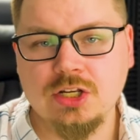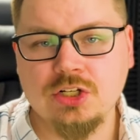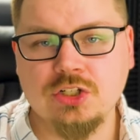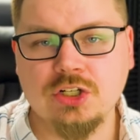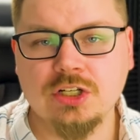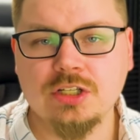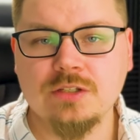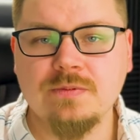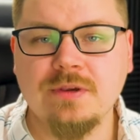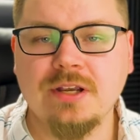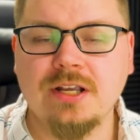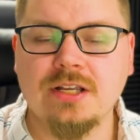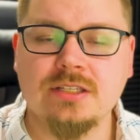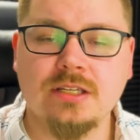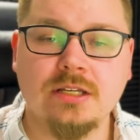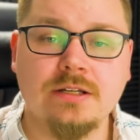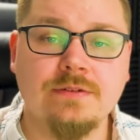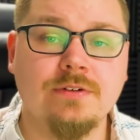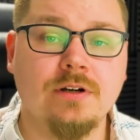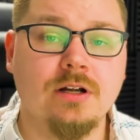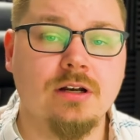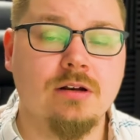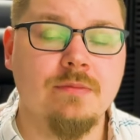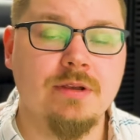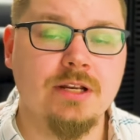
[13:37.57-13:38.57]
Just because I
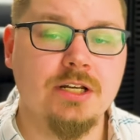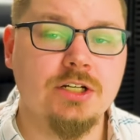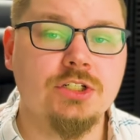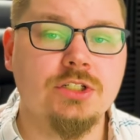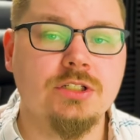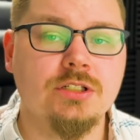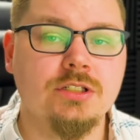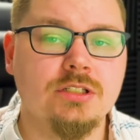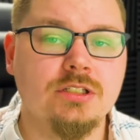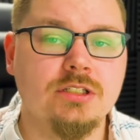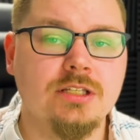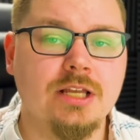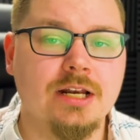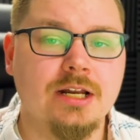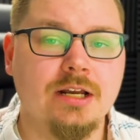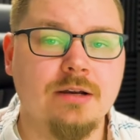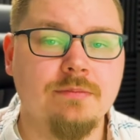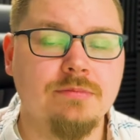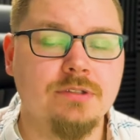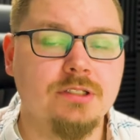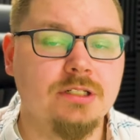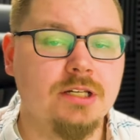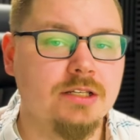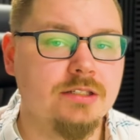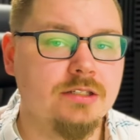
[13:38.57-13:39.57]
have automations set
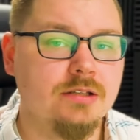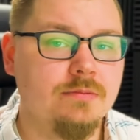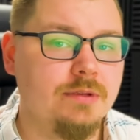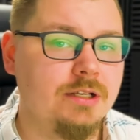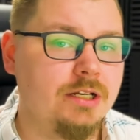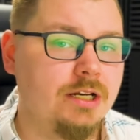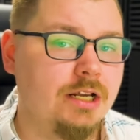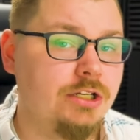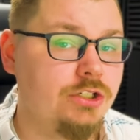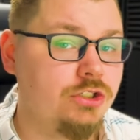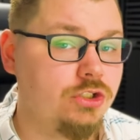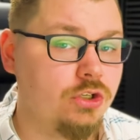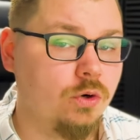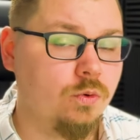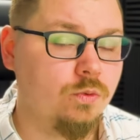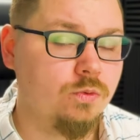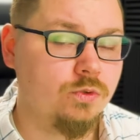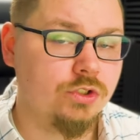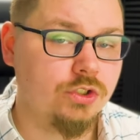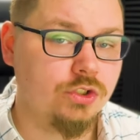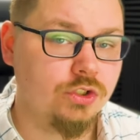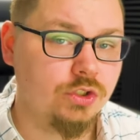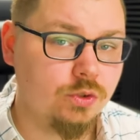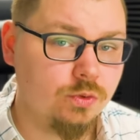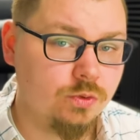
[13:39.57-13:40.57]
up doesn't mean I don't
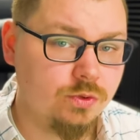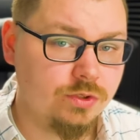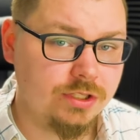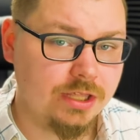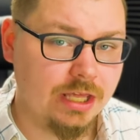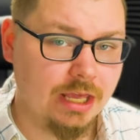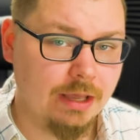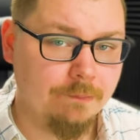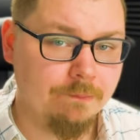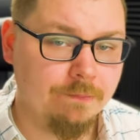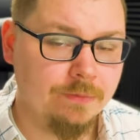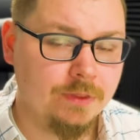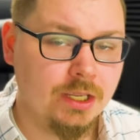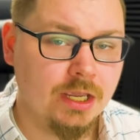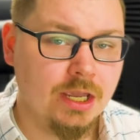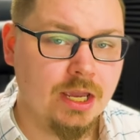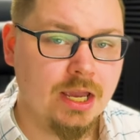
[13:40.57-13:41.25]
use them.